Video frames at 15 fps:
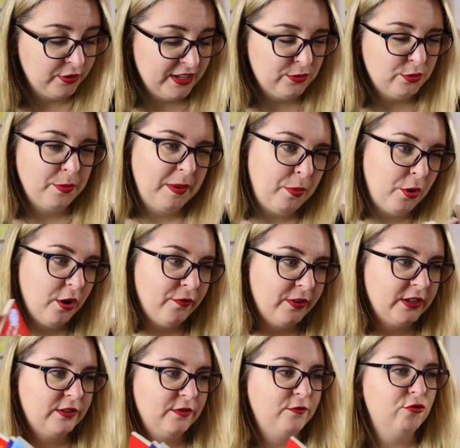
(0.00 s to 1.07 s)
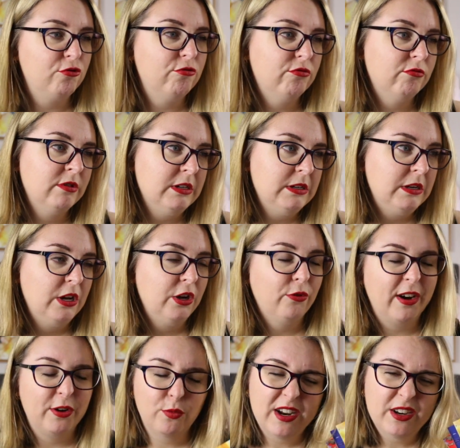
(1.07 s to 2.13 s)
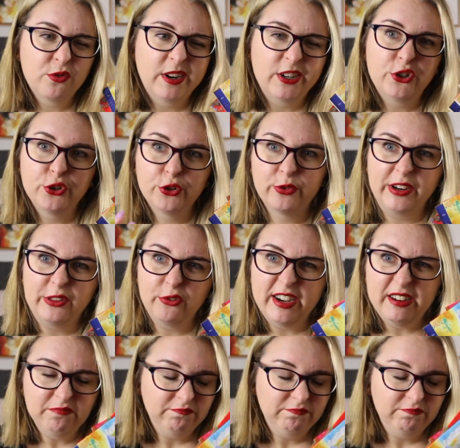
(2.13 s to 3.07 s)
these would be perfect for grade one, grade two, grade three.